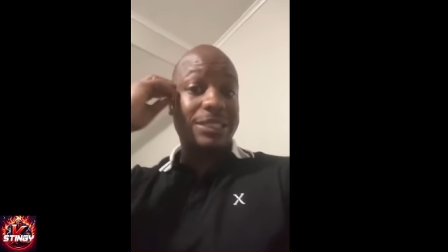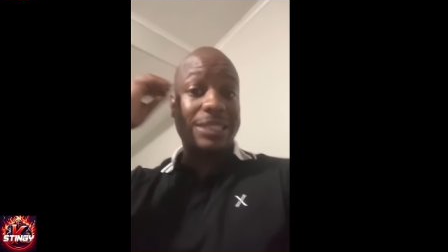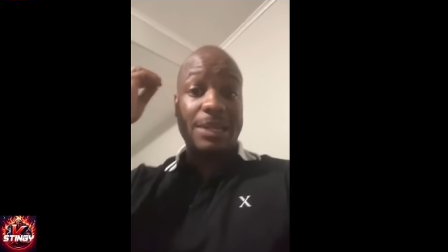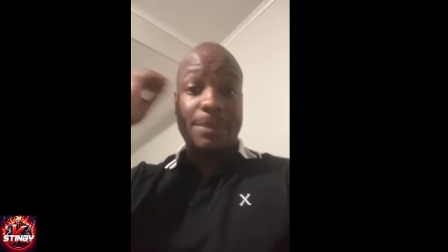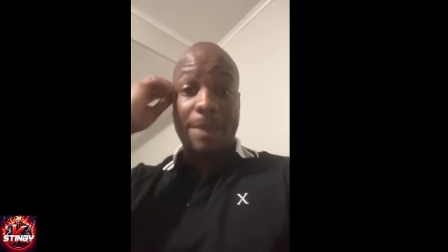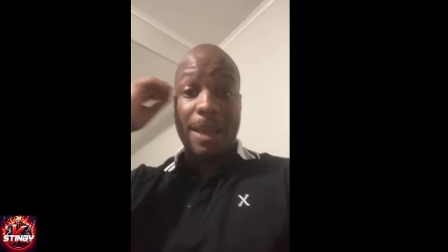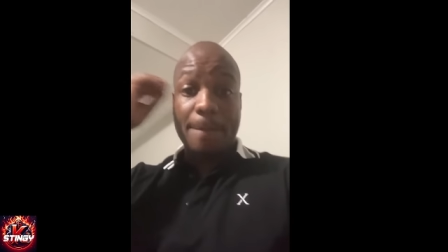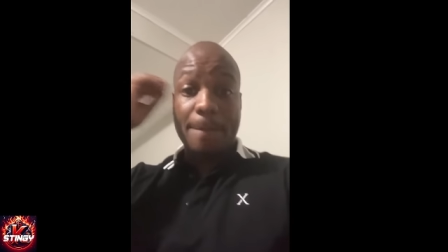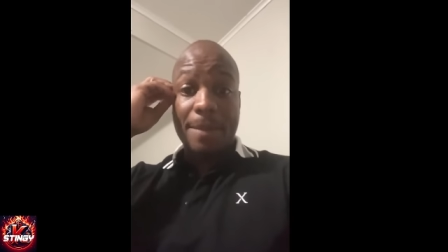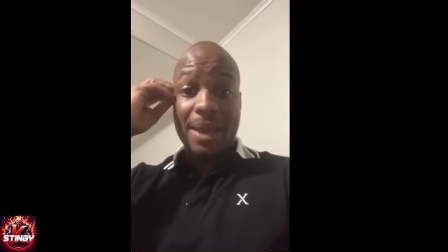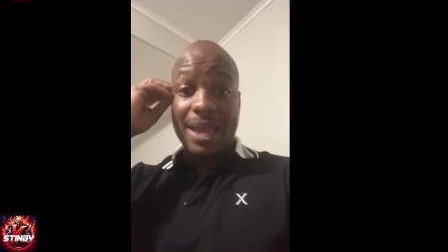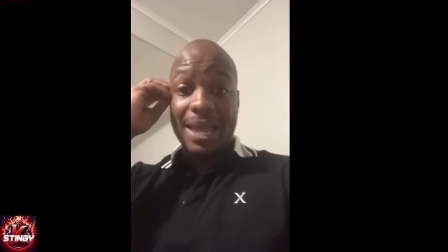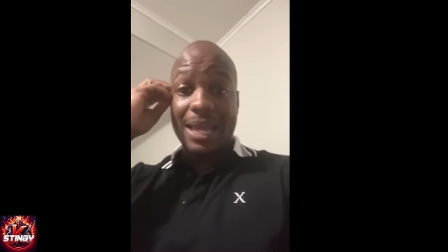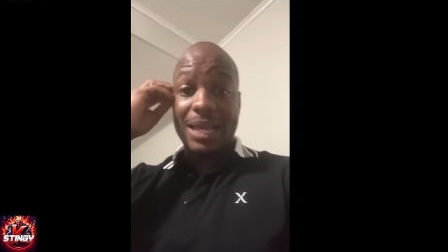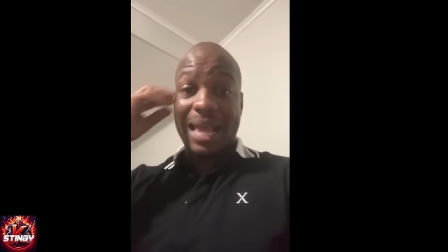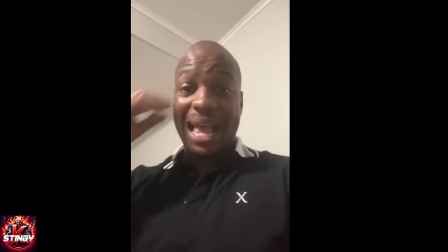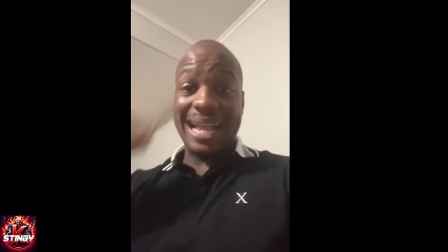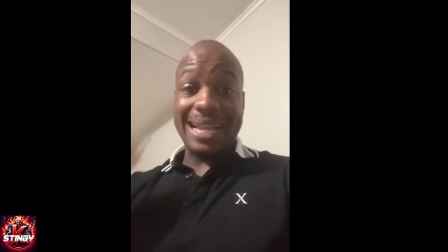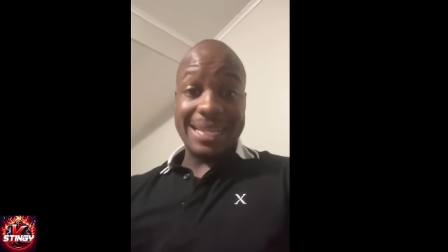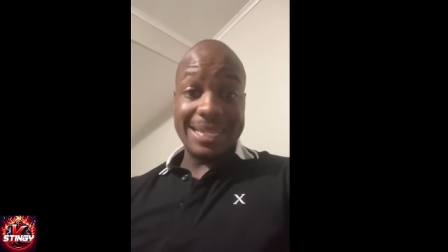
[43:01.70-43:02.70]
in my mind.
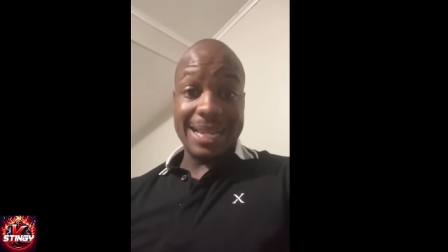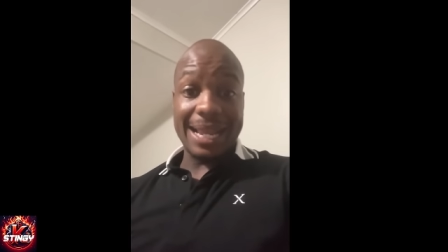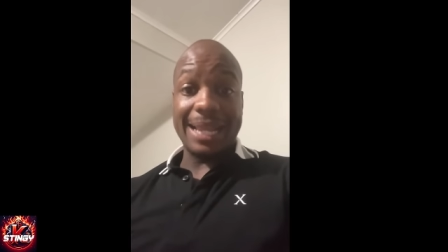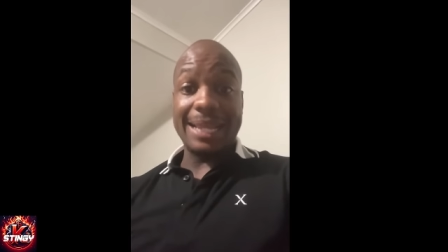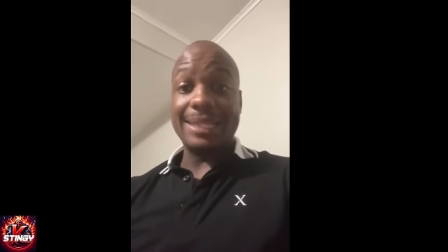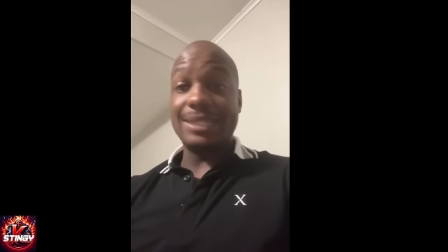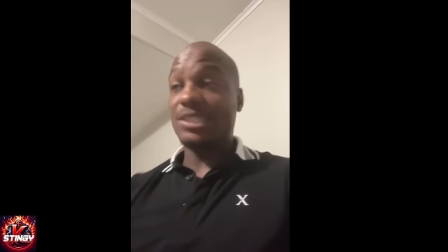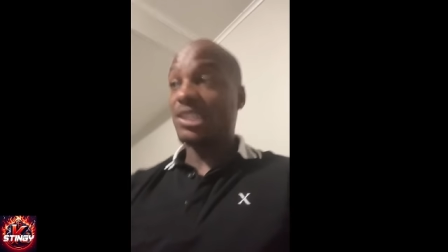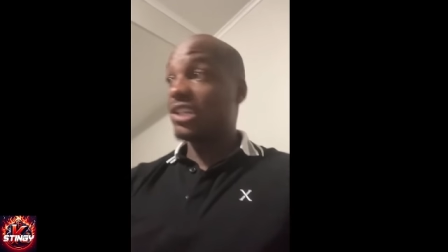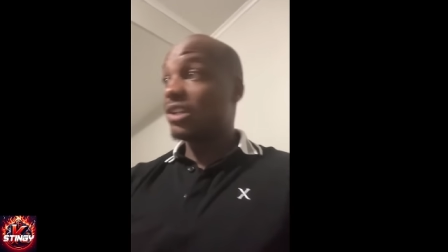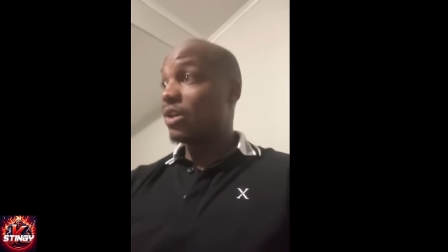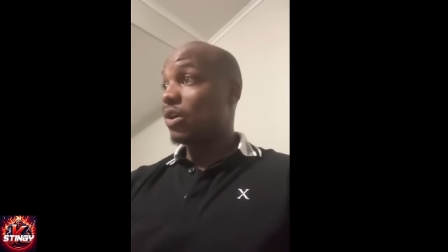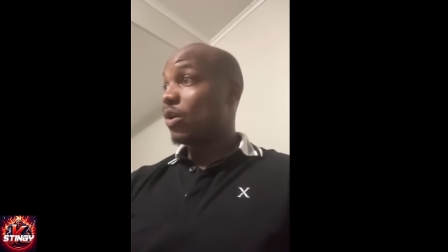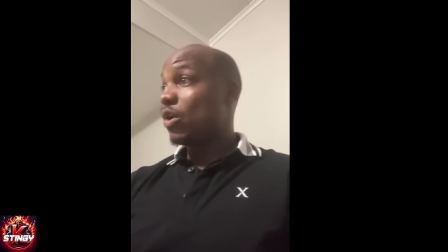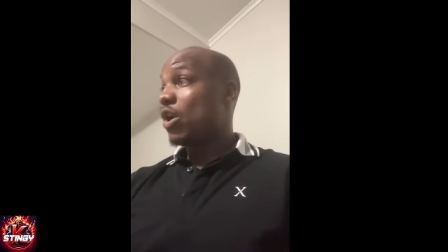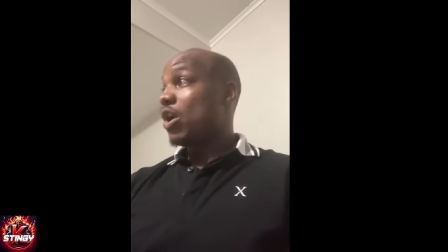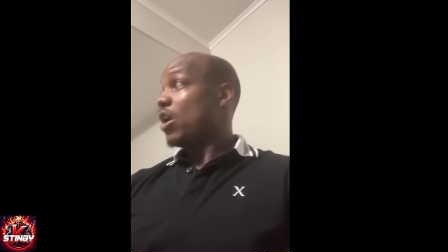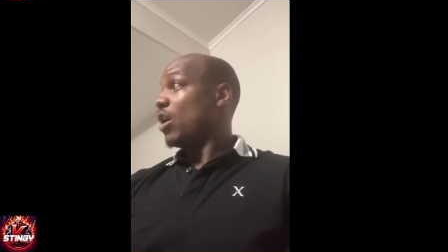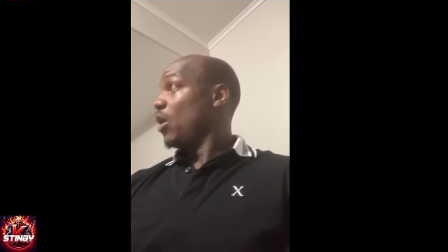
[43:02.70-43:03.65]
I get out of jail